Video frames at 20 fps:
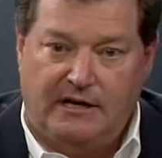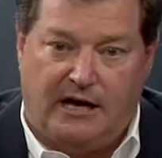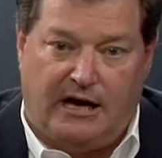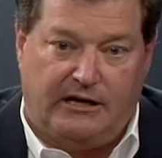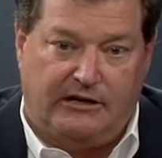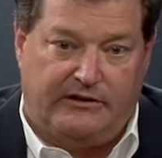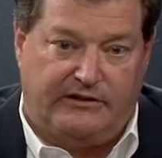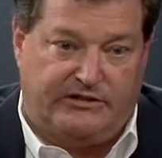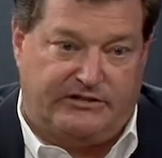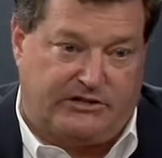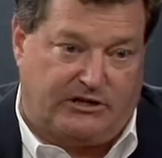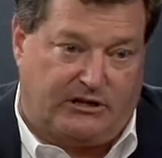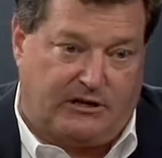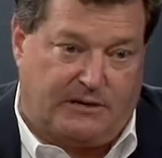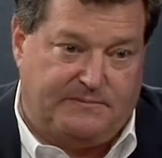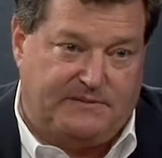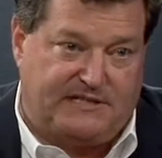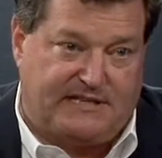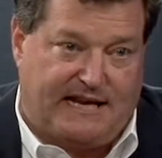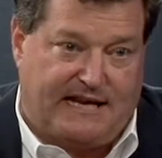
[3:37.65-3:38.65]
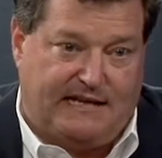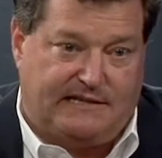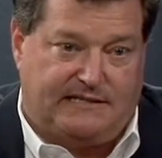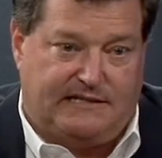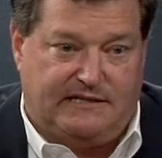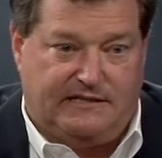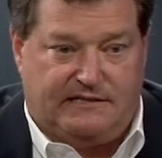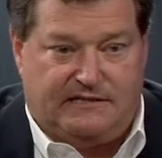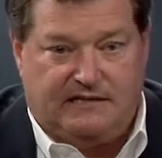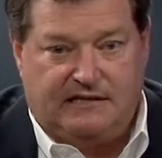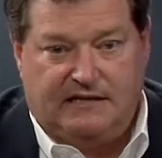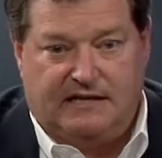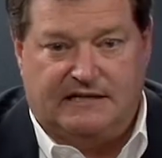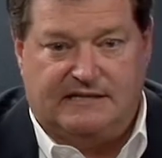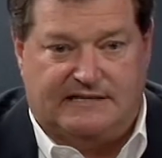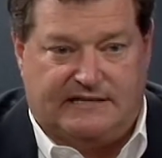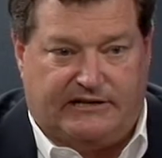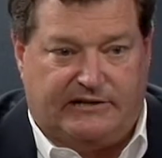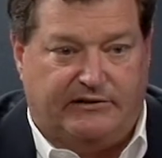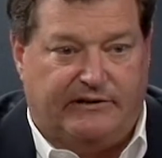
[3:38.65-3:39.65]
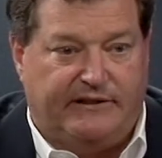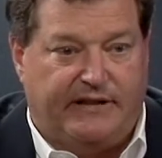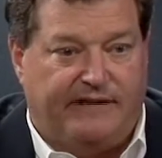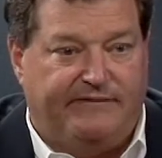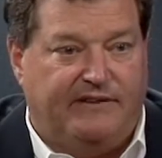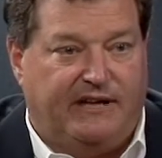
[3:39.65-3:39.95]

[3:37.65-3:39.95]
Under the circumstances, considering they've